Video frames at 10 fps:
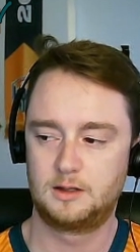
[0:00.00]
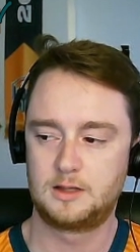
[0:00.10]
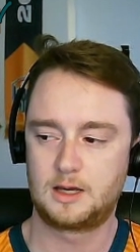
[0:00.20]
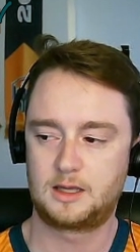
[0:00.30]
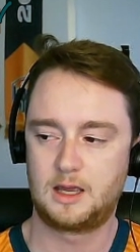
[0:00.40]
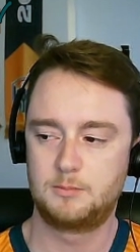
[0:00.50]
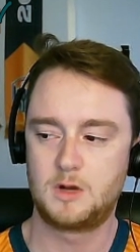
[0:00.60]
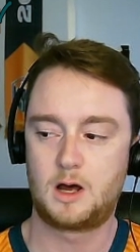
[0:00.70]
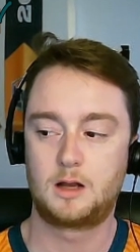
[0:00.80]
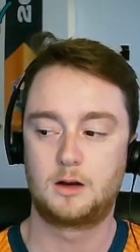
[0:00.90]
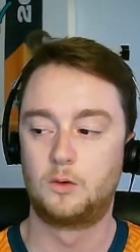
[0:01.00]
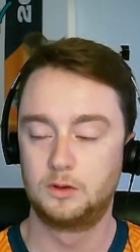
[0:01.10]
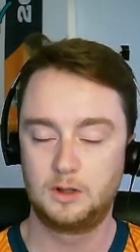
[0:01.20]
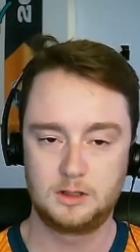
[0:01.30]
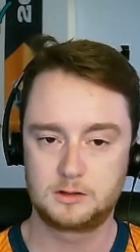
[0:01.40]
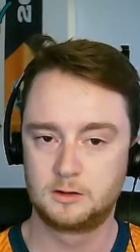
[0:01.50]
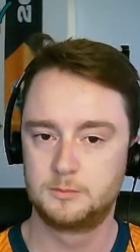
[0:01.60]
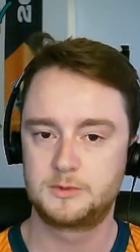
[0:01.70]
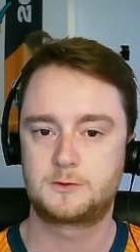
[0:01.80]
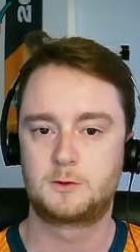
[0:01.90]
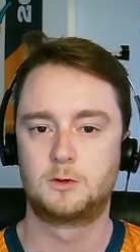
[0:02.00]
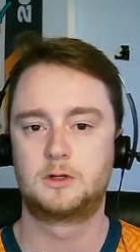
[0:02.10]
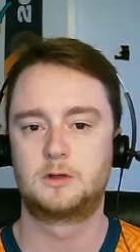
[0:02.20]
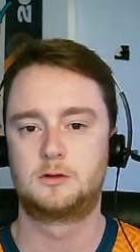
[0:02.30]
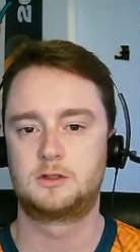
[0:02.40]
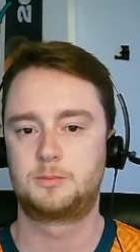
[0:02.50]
in that game, not only in terms of scoring goals,